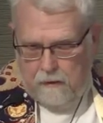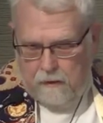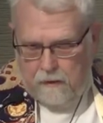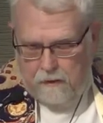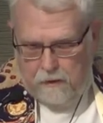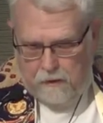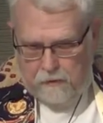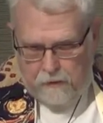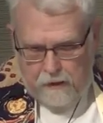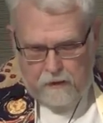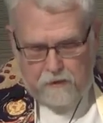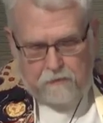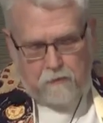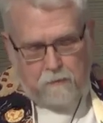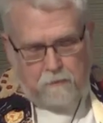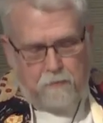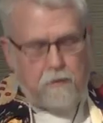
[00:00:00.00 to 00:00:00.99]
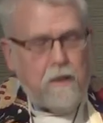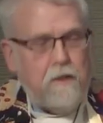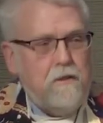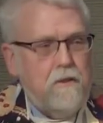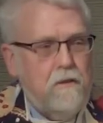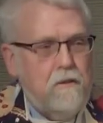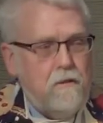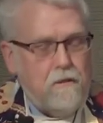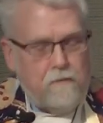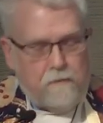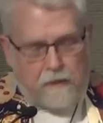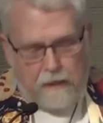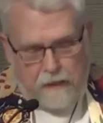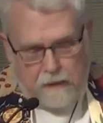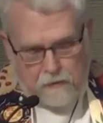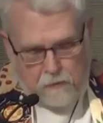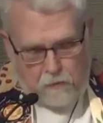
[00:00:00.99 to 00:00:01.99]
let the graceful presence of
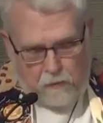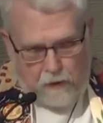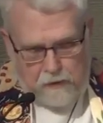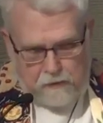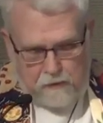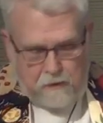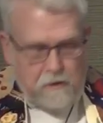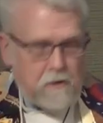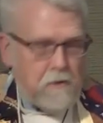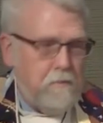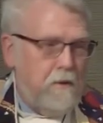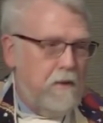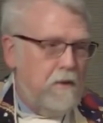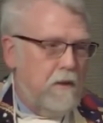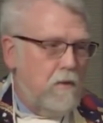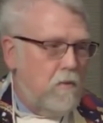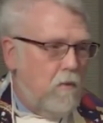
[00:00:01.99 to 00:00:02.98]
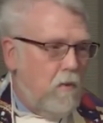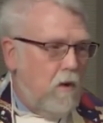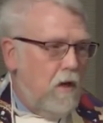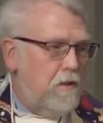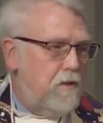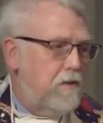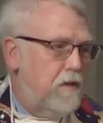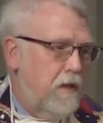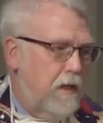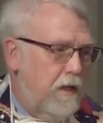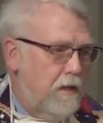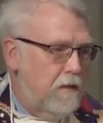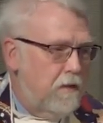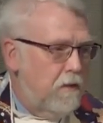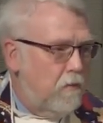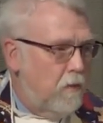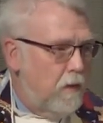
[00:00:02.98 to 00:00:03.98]
God's water and spirit wash
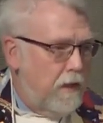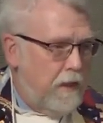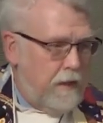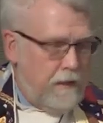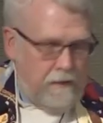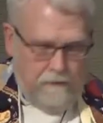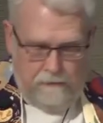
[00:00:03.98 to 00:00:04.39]
that away.